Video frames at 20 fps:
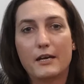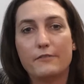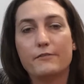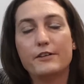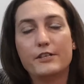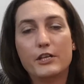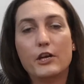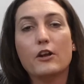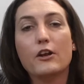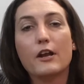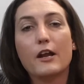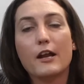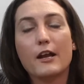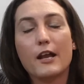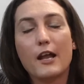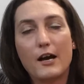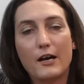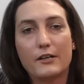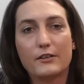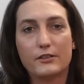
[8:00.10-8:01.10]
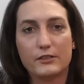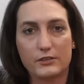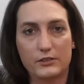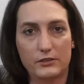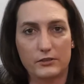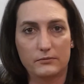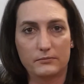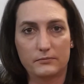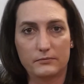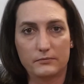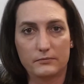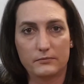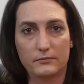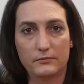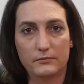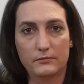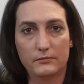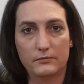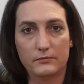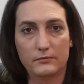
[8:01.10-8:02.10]
a video like this,
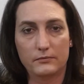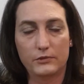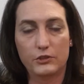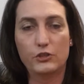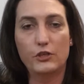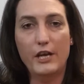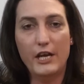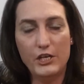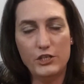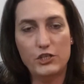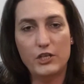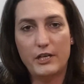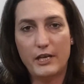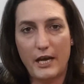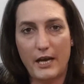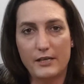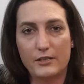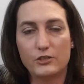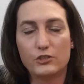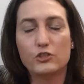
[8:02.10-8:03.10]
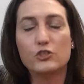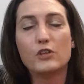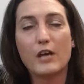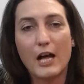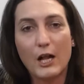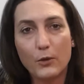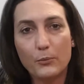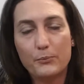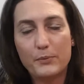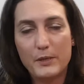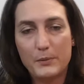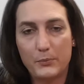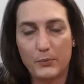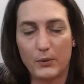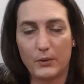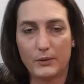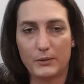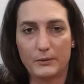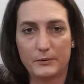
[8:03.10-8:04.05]
to educate and to help people.